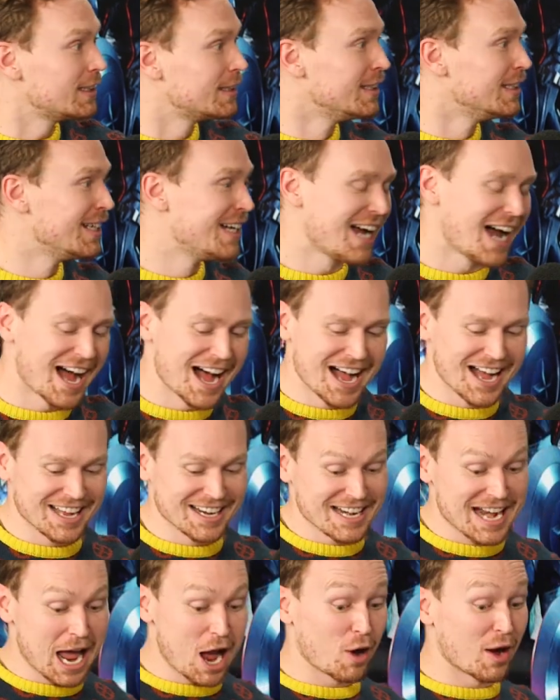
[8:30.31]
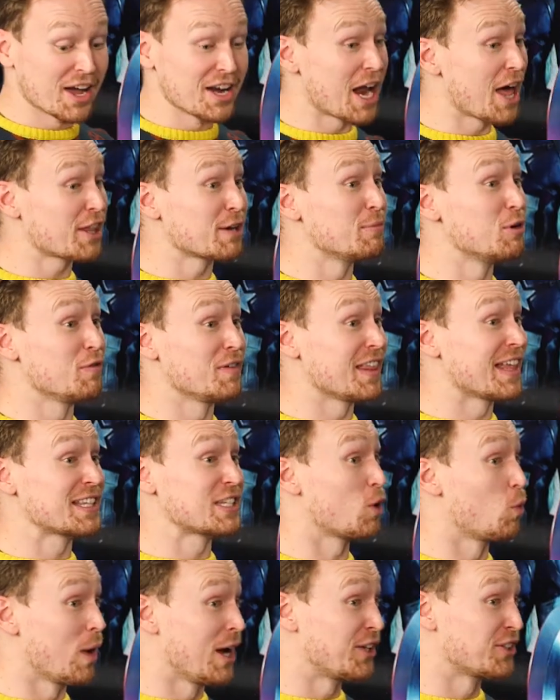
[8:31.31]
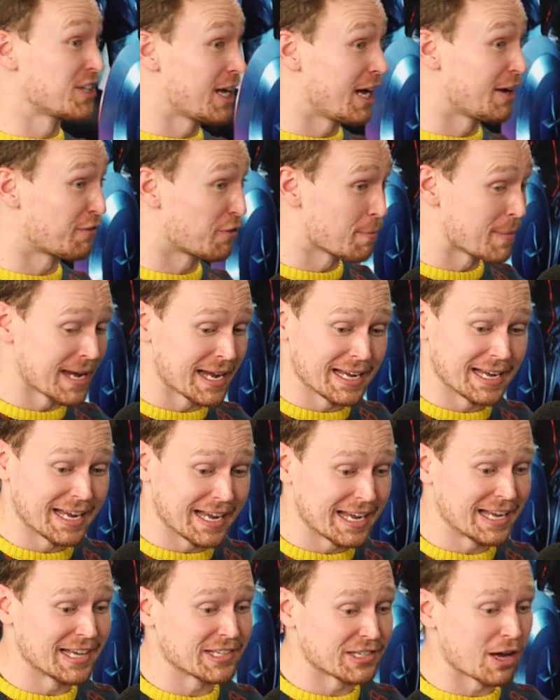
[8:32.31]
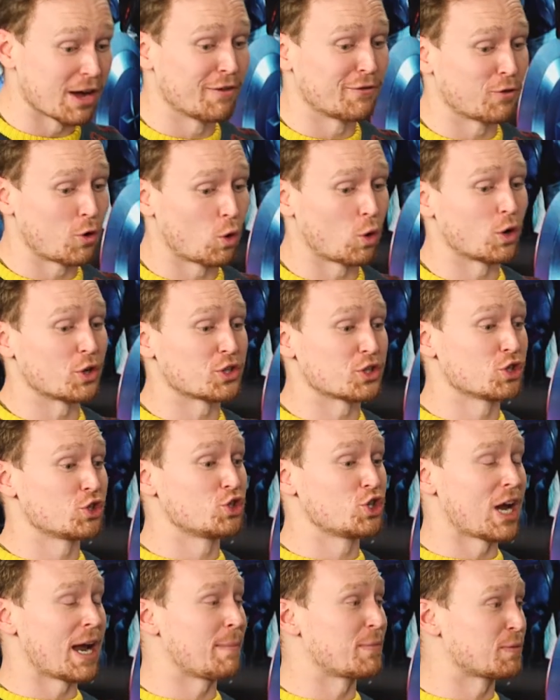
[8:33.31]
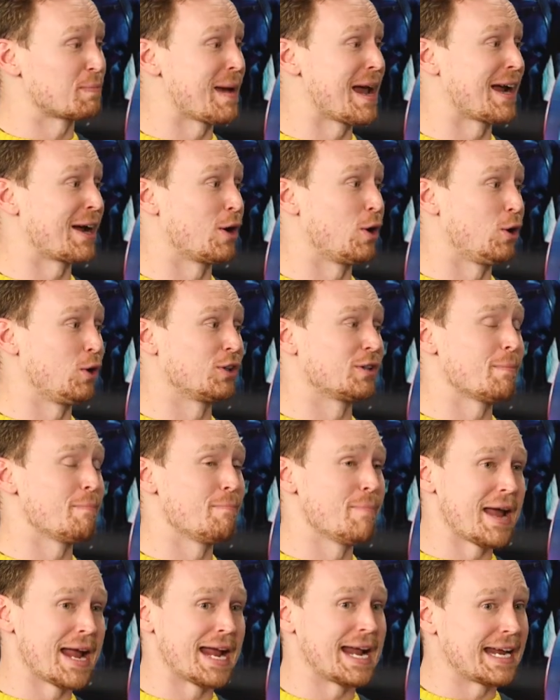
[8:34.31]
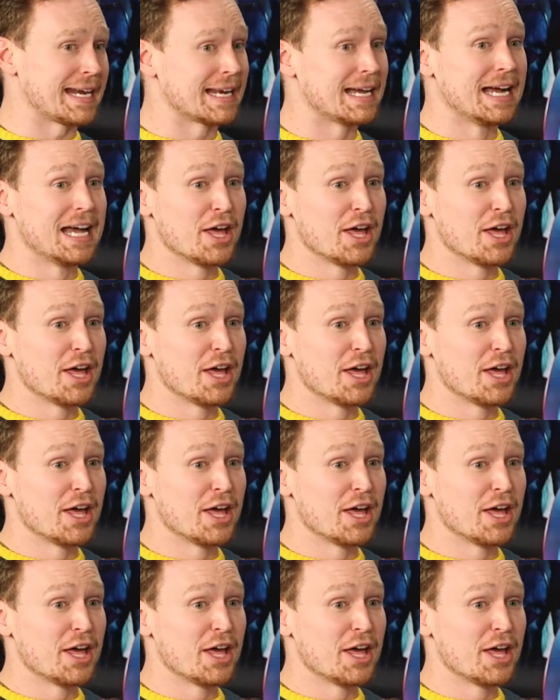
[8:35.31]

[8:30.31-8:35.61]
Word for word: Uh, yeah, now, yeah. another movie that's a well duh for me is, of course, James Mangold made